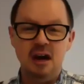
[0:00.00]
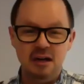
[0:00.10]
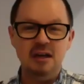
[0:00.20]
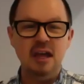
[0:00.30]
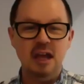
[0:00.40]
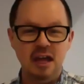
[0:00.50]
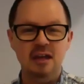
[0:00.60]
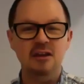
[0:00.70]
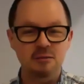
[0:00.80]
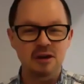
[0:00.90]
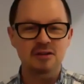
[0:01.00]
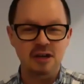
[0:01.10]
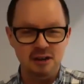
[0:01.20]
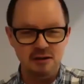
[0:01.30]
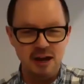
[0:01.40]
uncanned compared to
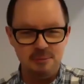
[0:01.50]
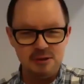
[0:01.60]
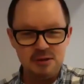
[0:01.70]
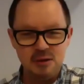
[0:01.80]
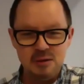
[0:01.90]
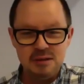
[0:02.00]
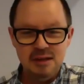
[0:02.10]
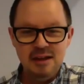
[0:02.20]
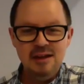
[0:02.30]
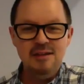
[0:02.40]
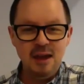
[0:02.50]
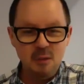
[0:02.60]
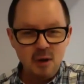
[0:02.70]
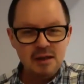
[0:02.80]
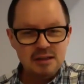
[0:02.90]
other episodes, they
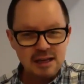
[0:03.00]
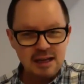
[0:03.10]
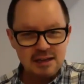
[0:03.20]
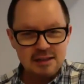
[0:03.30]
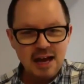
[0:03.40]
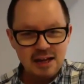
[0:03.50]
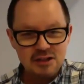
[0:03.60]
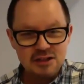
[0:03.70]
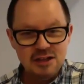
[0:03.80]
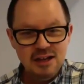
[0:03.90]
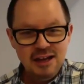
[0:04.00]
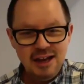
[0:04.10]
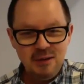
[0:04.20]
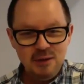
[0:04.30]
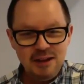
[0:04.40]
want to stay in touch.
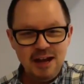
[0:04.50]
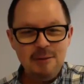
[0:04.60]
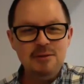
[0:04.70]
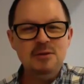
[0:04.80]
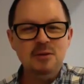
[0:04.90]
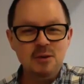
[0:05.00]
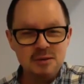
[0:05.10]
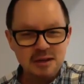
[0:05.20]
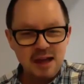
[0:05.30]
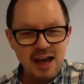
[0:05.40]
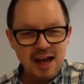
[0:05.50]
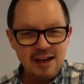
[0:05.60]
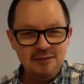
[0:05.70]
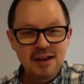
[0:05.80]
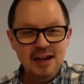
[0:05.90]
And when the episode goes
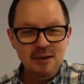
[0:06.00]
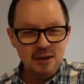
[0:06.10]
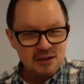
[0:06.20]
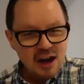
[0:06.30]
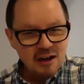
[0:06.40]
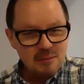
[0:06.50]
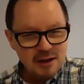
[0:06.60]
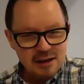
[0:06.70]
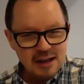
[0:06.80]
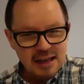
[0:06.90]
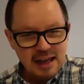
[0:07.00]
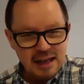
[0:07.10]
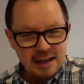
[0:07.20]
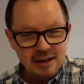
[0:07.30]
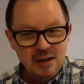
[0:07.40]
live and we talk about it
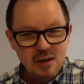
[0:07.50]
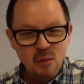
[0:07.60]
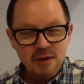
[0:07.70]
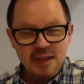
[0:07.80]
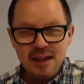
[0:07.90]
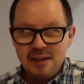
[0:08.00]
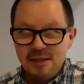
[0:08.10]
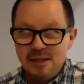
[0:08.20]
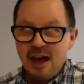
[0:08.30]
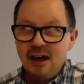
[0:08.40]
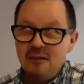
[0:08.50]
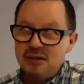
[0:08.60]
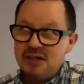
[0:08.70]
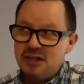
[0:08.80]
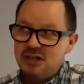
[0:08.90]
again, that
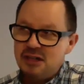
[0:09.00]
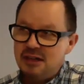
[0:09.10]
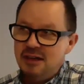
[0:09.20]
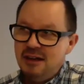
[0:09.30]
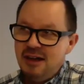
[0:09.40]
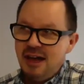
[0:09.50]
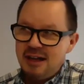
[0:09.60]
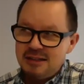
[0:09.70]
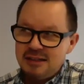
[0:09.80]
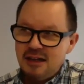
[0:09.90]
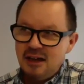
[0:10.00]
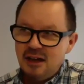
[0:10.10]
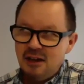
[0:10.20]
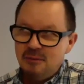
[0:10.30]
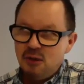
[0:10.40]
conversation has
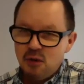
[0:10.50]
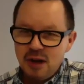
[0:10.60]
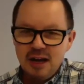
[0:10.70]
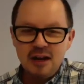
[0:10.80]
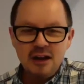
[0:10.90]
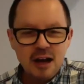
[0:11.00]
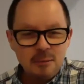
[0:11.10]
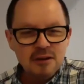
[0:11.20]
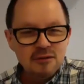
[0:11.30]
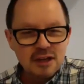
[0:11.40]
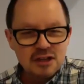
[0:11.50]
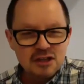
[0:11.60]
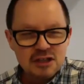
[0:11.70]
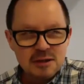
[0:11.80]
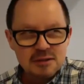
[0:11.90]
created a couple of
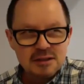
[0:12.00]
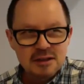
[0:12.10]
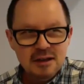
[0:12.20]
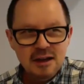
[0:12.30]
relationships,